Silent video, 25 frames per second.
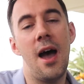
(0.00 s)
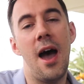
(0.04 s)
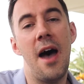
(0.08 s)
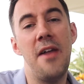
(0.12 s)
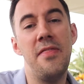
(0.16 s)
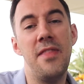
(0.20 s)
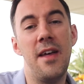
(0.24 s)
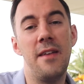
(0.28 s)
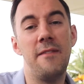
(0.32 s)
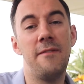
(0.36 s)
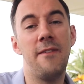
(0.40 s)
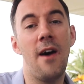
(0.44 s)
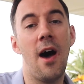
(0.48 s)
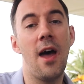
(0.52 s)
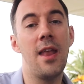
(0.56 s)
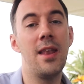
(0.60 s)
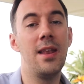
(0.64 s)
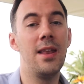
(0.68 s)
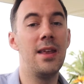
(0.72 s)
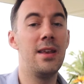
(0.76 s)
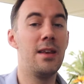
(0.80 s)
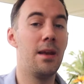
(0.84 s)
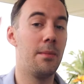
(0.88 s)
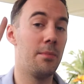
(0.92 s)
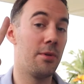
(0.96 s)
And then
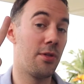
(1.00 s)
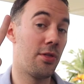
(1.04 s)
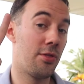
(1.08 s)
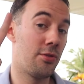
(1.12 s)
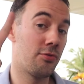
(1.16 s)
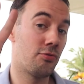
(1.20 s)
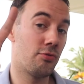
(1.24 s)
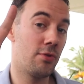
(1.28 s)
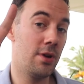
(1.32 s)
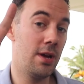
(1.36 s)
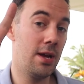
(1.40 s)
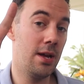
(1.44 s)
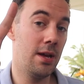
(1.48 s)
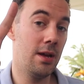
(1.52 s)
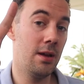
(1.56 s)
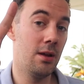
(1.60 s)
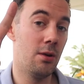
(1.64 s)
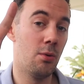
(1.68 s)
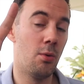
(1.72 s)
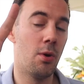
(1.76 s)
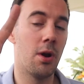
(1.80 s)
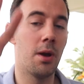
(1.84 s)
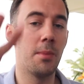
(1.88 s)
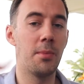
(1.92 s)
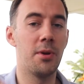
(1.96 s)
finally, number 3,
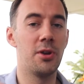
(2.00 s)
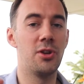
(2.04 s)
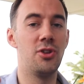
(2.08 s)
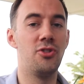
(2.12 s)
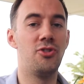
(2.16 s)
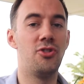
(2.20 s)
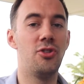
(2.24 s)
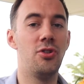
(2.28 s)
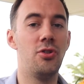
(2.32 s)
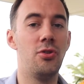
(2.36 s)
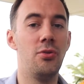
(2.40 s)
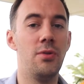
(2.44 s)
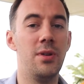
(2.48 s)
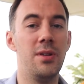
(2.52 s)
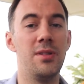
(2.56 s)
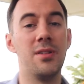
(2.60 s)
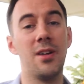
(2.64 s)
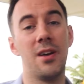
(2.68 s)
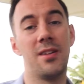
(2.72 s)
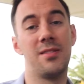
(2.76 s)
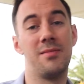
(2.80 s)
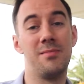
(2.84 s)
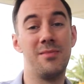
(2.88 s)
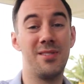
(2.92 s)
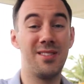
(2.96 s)
what I'm going to do is
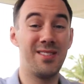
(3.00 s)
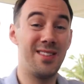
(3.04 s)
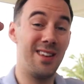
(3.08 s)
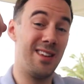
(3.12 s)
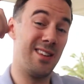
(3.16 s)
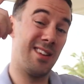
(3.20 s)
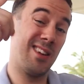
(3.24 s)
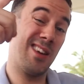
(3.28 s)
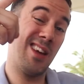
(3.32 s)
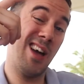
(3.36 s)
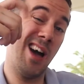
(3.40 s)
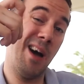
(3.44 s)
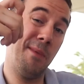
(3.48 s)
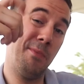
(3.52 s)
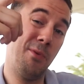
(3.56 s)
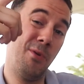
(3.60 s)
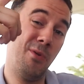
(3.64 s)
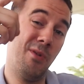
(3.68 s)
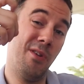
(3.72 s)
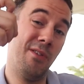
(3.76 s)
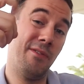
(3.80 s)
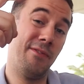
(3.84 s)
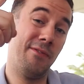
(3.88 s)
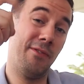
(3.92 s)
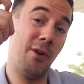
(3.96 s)
ask them to send a
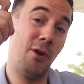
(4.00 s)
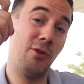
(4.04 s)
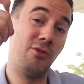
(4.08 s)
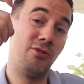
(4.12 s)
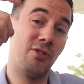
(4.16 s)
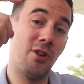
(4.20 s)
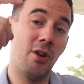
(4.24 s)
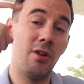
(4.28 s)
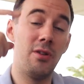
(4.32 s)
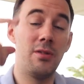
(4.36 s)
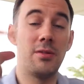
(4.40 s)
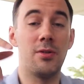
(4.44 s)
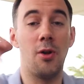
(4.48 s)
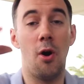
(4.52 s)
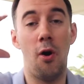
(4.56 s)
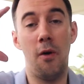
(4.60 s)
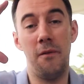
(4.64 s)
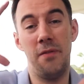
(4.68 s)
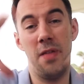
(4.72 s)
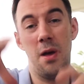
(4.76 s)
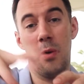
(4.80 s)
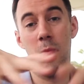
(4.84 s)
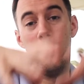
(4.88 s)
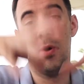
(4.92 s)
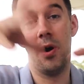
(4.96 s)
couple of photos
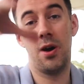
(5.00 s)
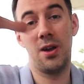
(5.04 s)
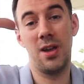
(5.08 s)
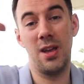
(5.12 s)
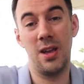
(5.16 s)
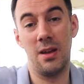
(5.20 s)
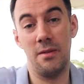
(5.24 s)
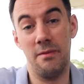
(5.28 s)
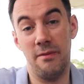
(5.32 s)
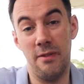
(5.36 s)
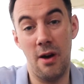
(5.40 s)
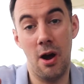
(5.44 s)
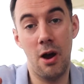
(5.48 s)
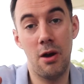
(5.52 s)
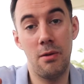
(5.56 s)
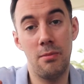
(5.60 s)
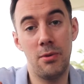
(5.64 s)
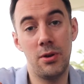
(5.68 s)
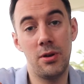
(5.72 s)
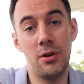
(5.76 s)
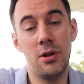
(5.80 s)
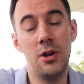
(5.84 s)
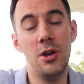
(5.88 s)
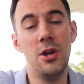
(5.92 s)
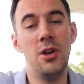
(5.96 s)
of their working
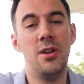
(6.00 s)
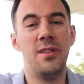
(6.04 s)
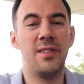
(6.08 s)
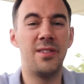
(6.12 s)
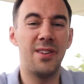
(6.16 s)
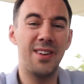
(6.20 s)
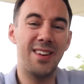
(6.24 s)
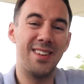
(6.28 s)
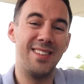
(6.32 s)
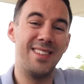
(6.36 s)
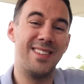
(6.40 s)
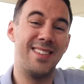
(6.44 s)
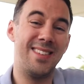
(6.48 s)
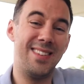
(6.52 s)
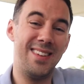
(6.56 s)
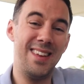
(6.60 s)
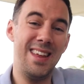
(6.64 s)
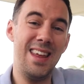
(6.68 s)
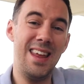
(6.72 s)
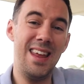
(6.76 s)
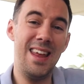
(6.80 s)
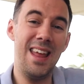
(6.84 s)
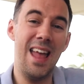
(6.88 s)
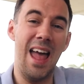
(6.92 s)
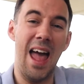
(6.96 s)
environment so I can
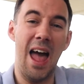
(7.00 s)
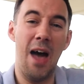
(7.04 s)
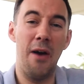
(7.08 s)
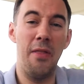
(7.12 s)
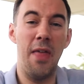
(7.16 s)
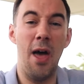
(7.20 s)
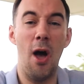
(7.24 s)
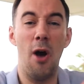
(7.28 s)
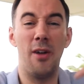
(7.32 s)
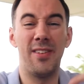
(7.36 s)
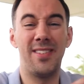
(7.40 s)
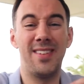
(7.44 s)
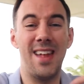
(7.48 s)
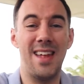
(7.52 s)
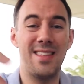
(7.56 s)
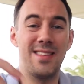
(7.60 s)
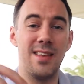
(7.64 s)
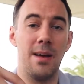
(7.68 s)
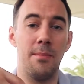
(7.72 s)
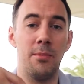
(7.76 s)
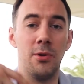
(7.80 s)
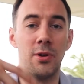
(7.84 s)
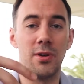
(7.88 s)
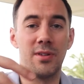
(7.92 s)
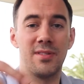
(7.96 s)
see how their
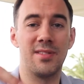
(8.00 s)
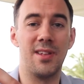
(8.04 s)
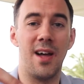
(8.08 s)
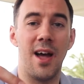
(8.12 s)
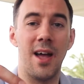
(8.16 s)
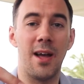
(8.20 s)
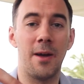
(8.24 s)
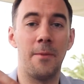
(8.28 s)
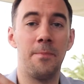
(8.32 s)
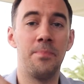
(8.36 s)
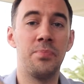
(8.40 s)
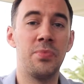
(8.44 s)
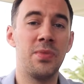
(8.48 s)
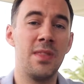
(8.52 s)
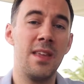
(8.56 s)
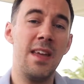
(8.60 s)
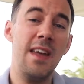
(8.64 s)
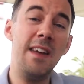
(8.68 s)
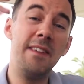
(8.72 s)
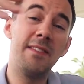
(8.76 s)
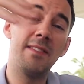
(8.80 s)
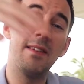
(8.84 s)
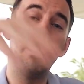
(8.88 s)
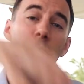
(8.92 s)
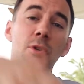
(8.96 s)
setup looks like.
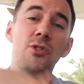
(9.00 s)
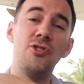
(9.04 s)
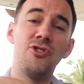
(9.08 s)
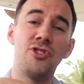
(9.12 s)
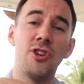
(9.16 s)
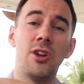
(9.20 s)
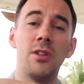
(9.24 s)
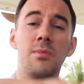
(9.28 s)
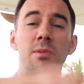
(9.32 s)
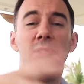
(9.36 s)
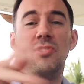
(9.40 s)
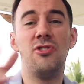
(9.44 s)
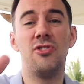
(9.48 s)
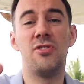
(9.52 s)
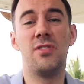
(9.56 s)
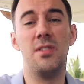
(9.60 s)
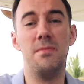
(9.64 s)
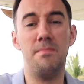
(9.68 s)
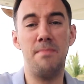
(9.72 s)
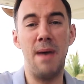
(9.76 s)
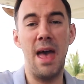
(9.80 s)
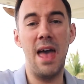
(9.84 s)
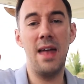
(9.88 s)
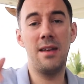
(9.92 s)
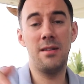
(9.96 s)
If someone shows me just a
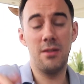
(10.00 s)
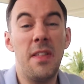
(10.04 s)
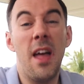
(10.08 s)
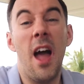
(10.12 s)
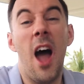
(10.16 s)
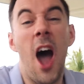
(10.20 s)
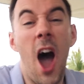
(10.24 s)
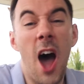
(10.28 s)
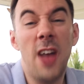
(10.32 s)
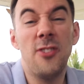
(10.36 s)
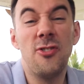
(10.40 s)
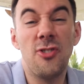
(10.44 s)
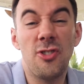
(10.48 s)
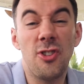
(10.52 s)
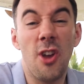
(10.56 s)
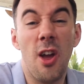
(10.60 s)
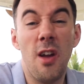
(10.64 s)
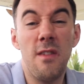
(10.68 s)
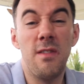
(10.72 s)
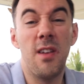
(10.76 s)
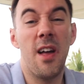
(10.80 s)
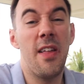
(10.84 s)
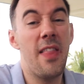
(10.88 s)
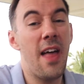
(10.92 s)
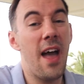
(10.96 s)
bed, if they're hunched
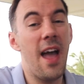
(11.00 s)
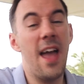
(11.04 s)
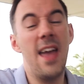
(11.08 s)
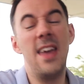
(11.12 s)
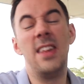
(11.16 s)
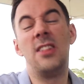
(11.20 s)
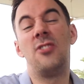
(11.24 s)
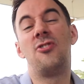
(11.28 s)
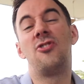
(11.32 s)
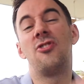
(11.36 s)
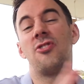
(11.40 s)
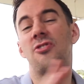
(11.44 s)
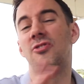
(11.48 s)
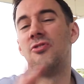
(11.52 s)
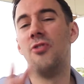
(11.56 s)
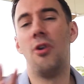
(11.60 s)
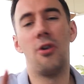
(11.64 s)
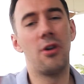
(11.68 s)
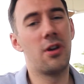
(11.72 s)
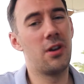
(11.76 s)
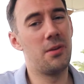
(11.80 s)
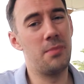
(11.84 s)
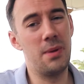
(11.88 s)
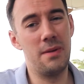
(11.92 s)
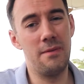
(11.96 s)
over like that, it's just
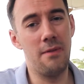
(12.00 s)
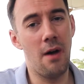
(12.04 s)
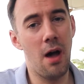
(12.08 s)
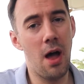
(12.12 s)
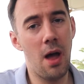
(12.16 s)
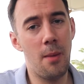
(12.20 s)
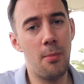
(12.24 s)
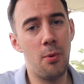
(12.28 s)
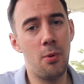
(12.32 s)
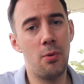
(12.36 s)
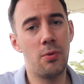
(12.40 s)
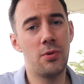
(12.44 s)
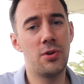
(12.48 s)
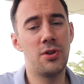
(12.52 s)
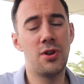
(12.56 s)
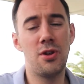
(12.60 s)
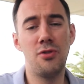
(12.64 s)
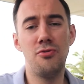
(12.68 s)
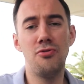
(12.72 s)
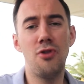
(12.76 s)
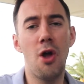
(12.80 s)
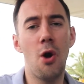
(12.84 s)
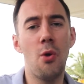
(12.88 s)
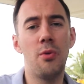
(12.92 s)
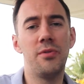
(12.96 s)
not going to be viable. You know,
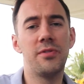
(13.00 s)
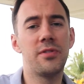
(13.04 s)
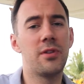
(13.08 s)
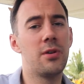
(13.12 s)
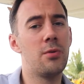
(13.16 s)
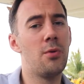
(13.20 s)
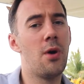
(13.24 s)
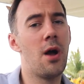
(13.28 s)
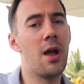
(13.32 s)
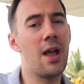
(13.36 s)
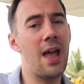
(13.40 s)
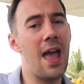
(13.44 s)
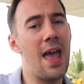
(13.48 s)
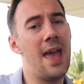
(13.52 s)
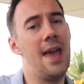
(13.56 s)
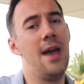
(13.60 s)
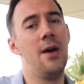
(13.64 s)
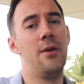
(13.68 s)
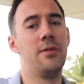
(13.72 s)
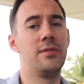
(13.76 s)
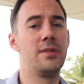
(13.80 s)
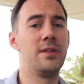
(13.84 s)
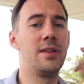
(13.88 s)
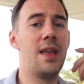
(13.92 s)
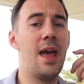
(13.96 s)
no one's going to work 8
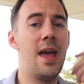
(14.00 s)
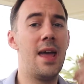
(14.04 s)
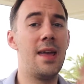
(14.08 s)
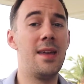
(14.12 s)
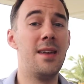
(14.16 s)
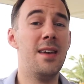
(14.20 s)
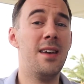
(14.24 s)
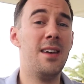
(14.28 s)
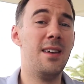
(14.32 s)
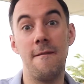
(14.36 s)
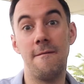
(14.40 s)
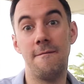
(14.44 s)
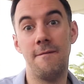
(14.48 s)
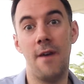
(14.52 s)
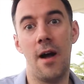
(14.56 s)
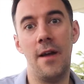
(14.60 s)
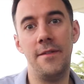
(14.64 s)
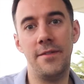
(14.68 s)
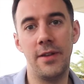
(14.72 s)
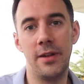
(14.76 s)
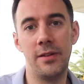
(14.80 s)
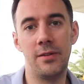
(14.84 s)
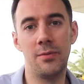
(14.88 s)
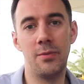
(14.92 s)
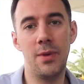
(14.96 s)
hours a day,
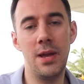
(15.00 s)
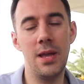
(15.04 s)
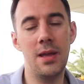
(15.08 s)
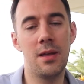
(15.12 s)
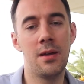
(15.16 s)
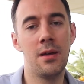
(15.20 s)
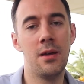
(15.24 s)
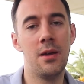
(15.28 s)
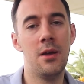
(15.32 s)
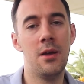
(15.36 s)
5 days a week.